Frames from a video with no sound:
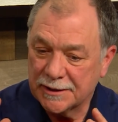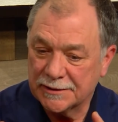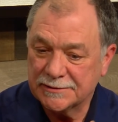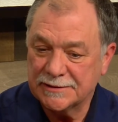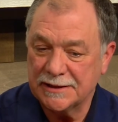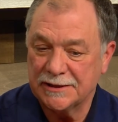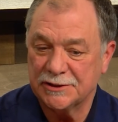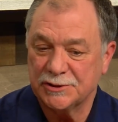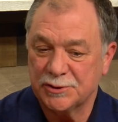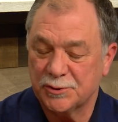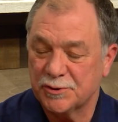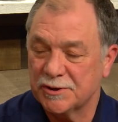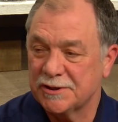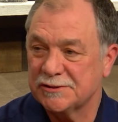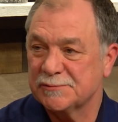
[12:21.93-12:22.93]
take a
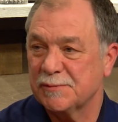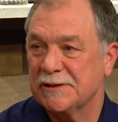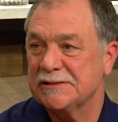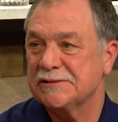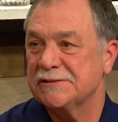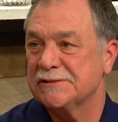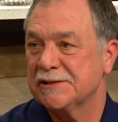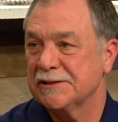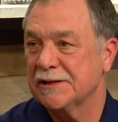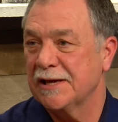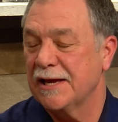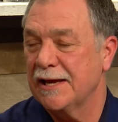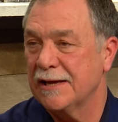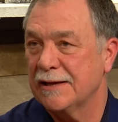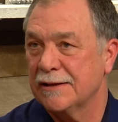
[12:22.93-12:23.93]
tour of these places
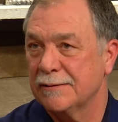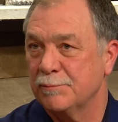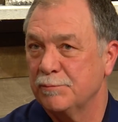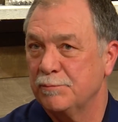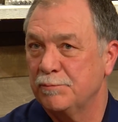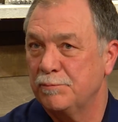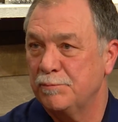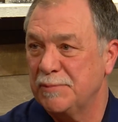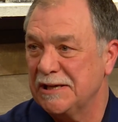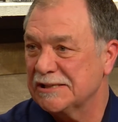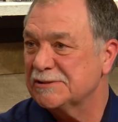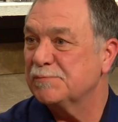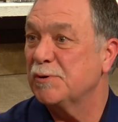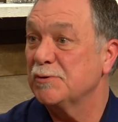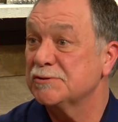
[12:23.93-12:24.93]
and be
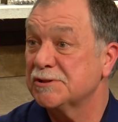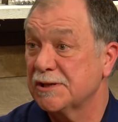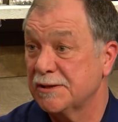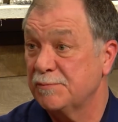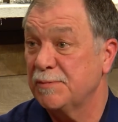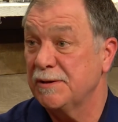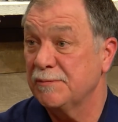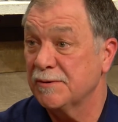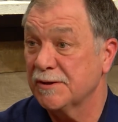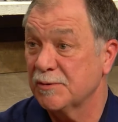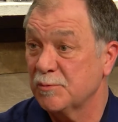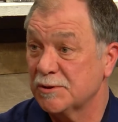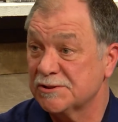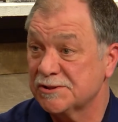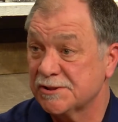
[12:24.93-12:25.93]
exposed to the people that
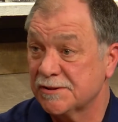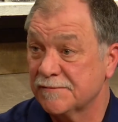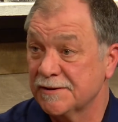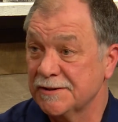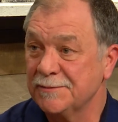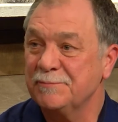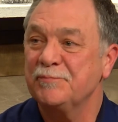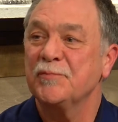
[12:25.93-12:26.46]
we're serving,